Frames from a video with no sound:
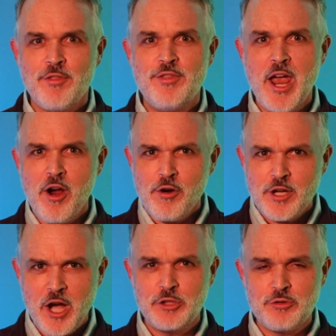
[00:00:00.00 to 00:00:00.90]
their
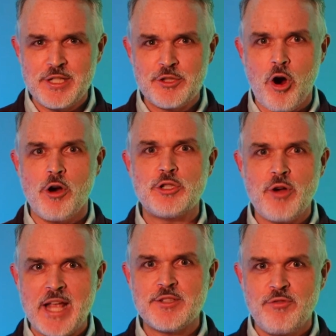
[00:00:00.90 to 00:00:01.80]
countries are
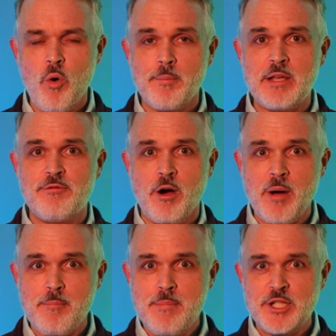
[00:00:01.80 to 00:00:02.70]
transforming from
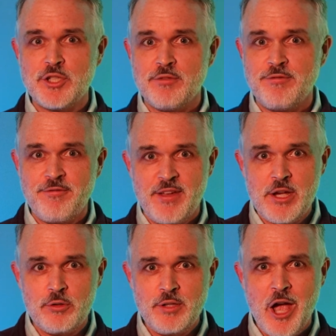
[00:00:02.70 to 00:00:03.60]
a mission
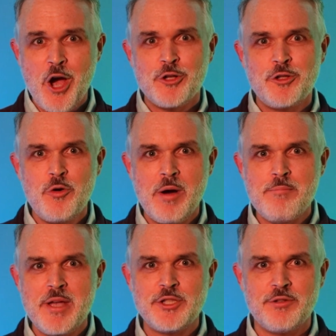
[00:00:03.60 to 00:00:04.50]
field to a
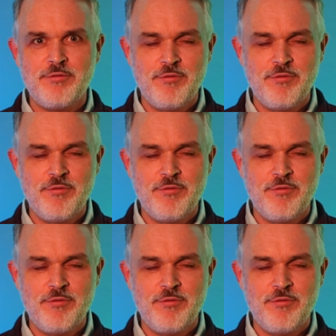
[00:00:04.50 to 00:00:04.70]
mission